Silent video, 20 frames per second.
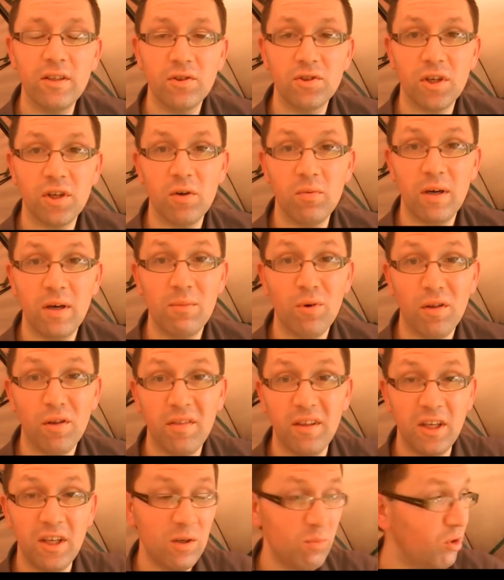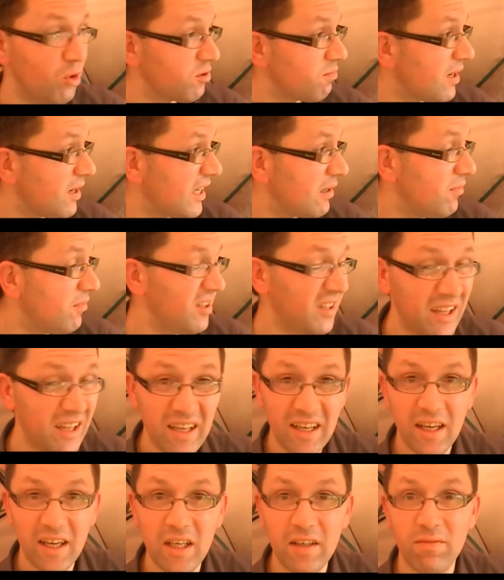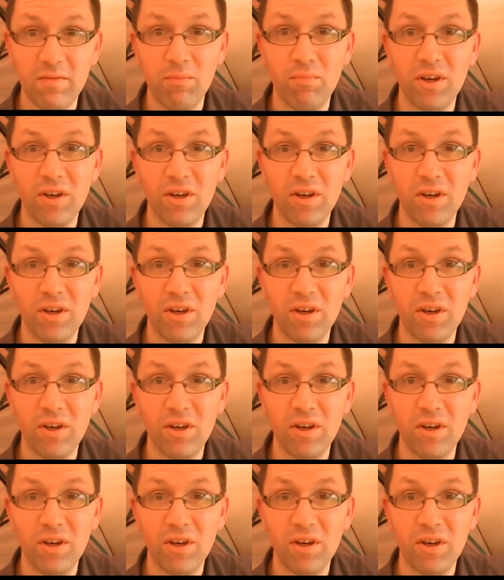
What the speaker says: So my thinking was maybe a different